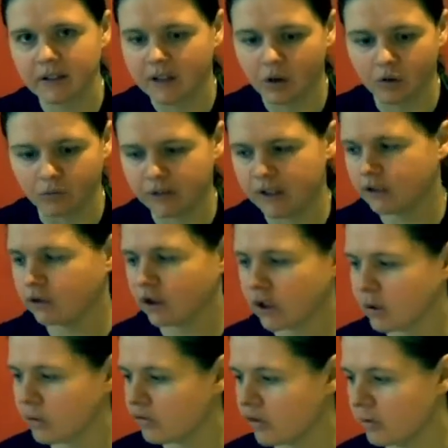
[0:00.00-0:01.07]
real
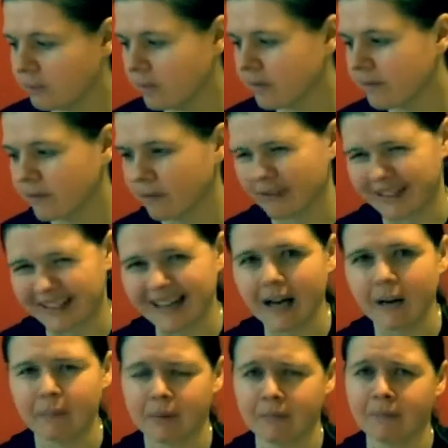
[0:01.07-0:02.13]
Gucci, but for a
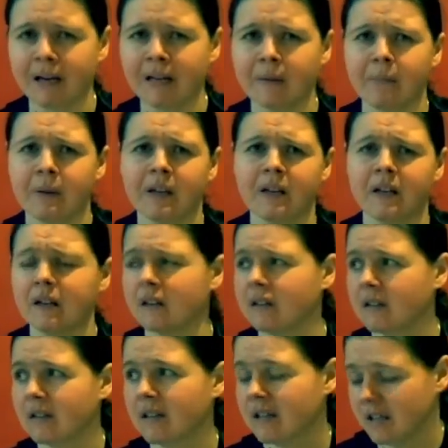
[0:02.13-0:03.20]
cap, in my
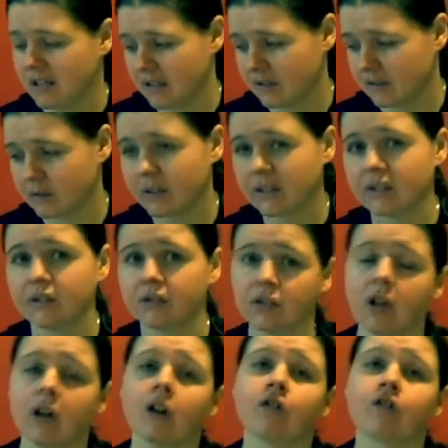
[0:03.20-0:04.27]
opinion, it's quite
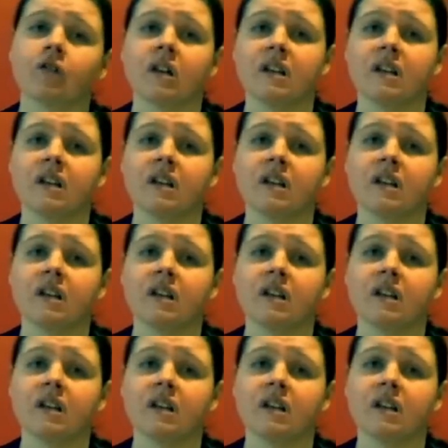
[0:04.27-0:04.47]
extortionate.